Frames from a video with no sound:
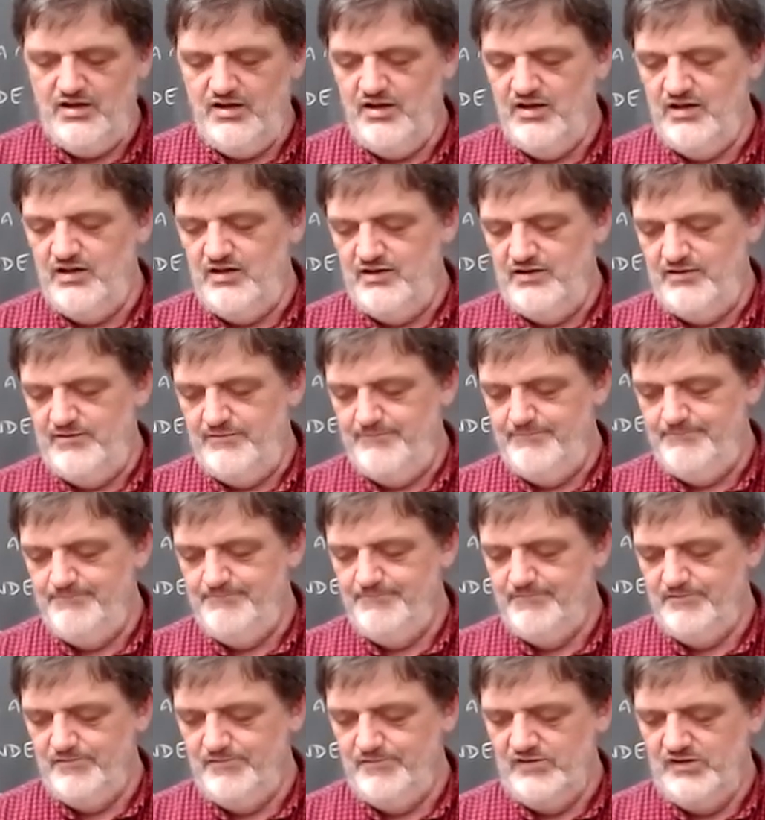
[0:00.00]

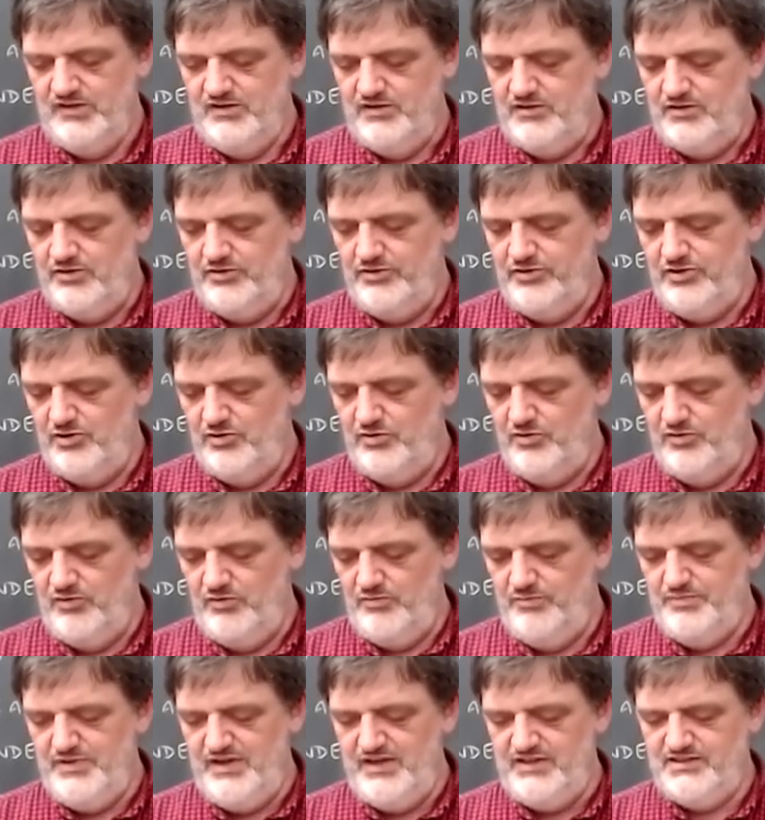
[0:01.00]
Um,
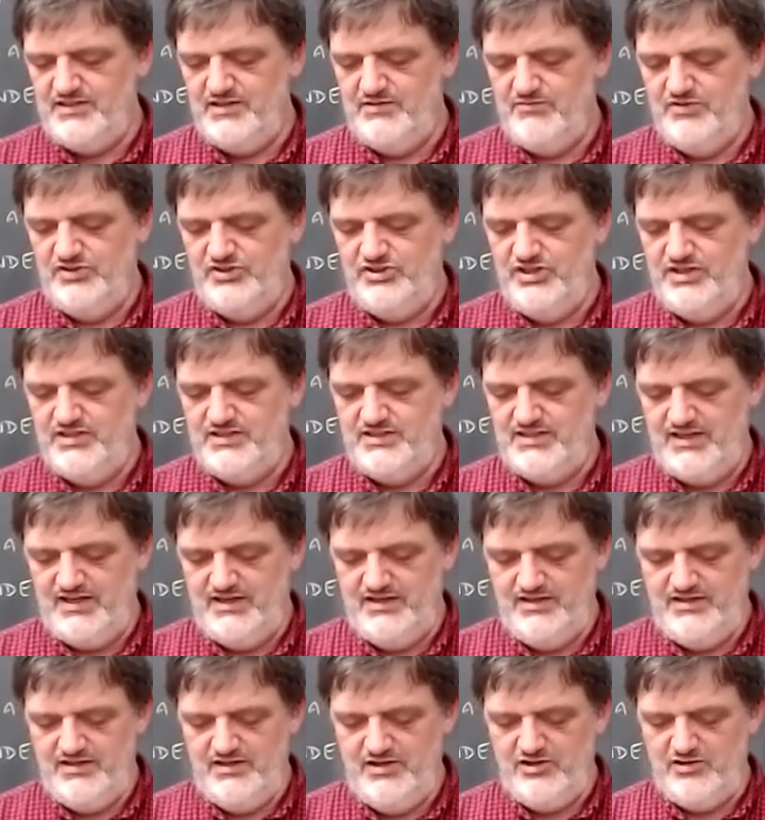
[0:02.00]
although, based on what she
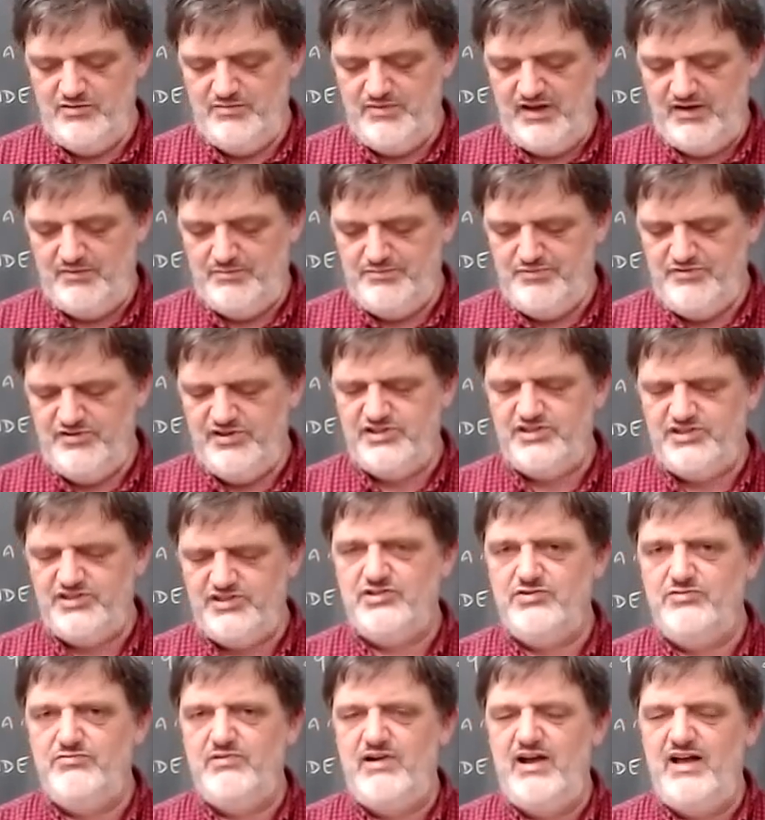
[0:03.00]
said here about
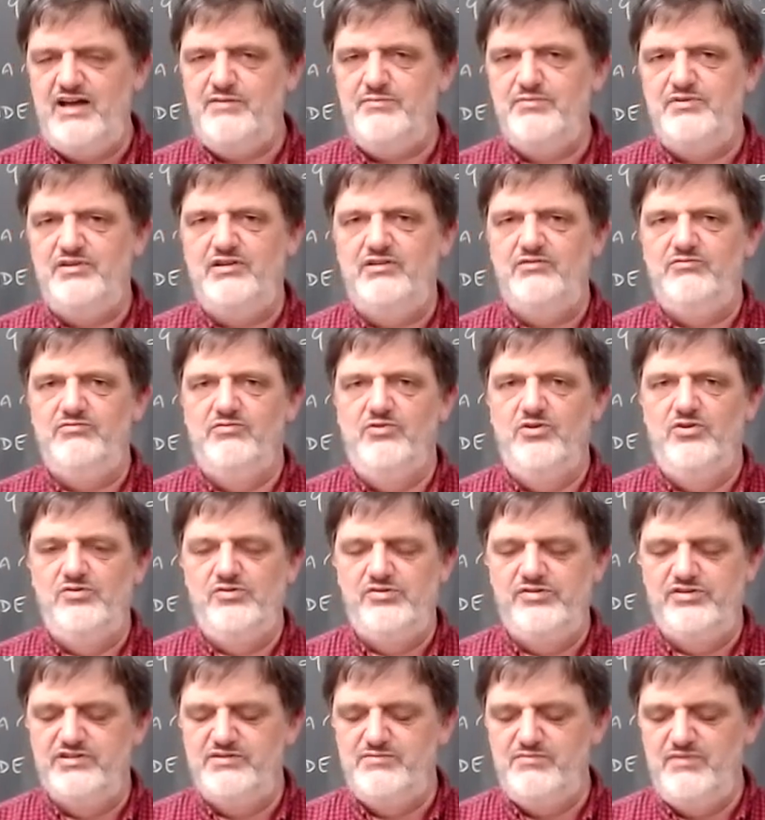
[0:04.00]
prescribing
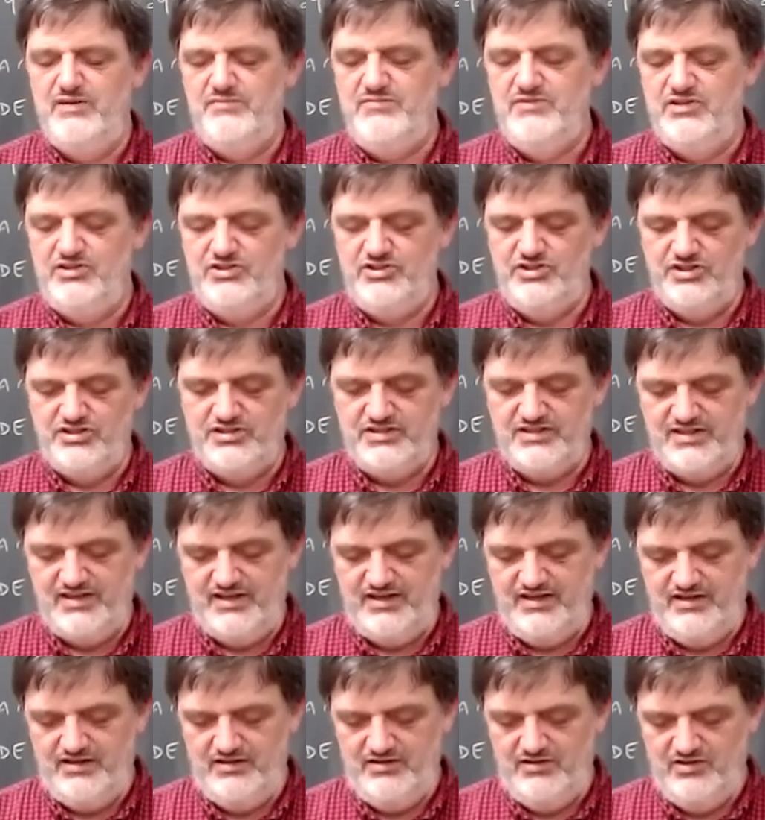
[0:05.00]
roles, maybe it should
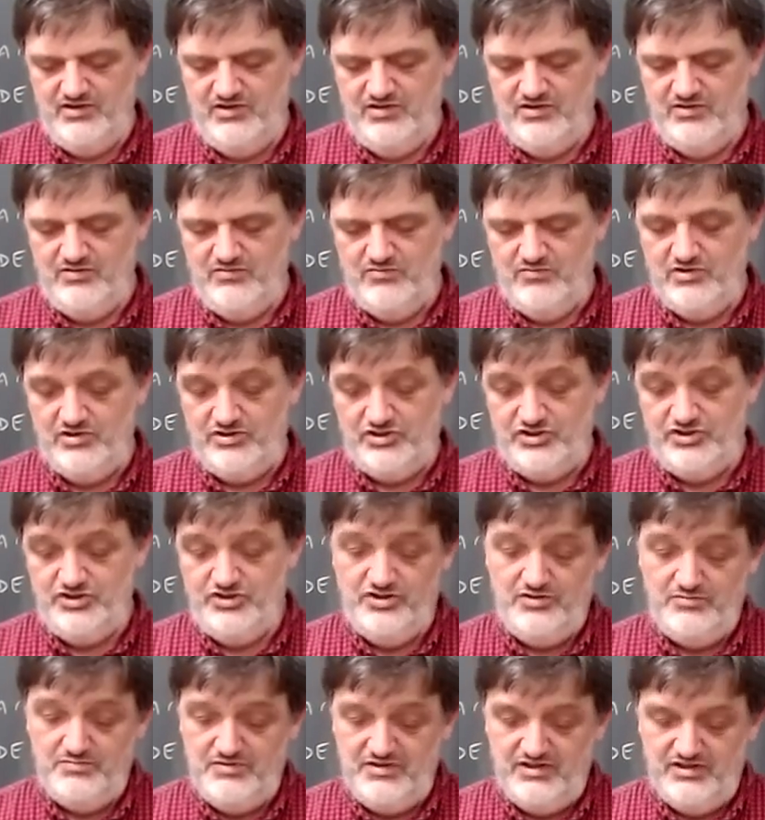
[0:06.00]
say what
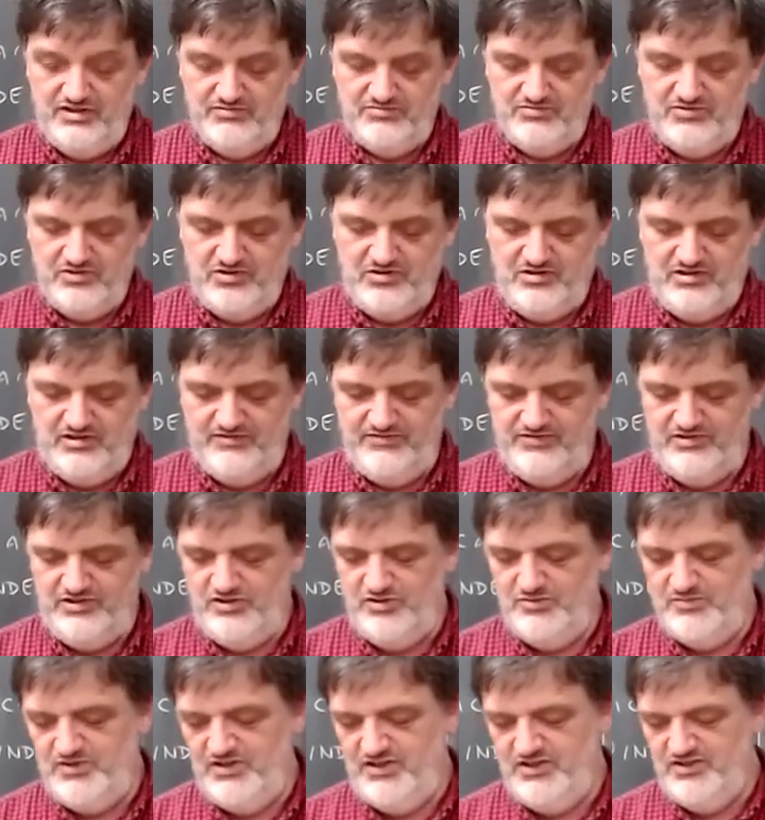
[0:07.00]
should be the role of a
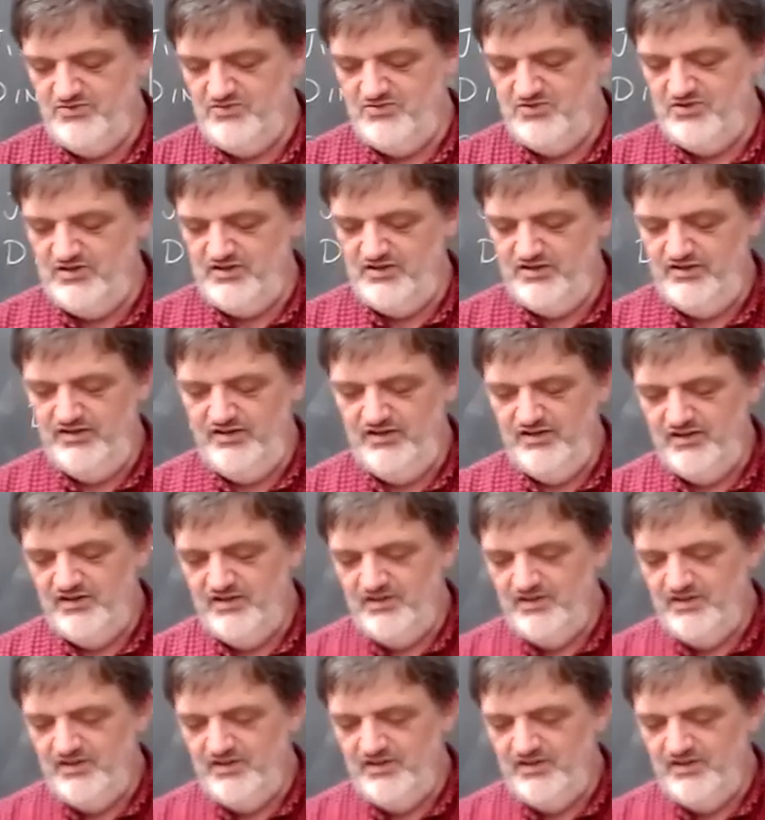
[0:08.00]
human in the world.